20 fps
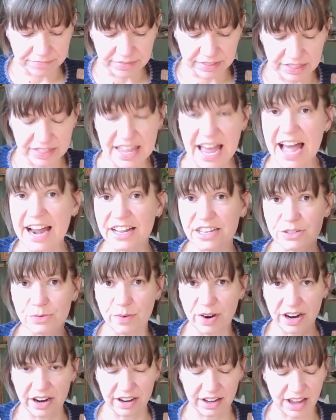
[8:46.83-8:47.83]
that is
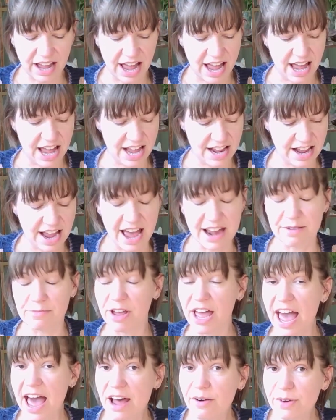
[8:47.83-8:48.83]
where I hadn't
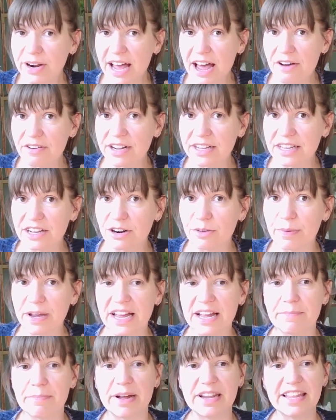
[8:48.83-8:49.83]
had one out in a little
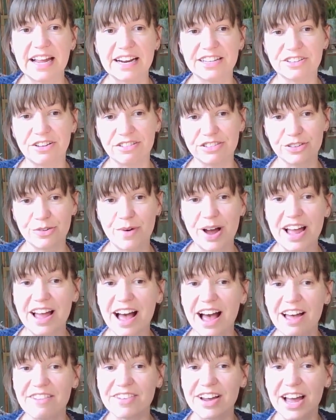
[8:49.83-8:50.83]
bit, but that is also why
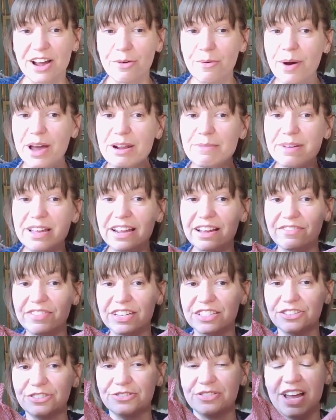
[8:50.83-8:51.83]
I've got quite a bit of
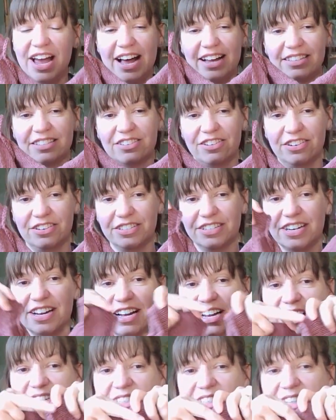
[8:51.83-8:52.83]
this new cast on
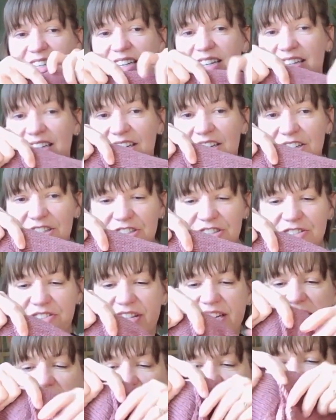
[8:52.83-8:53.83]
done. So
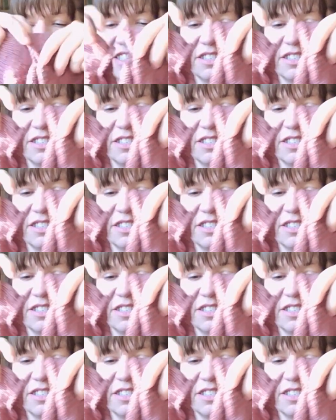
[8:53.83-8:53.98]
this is the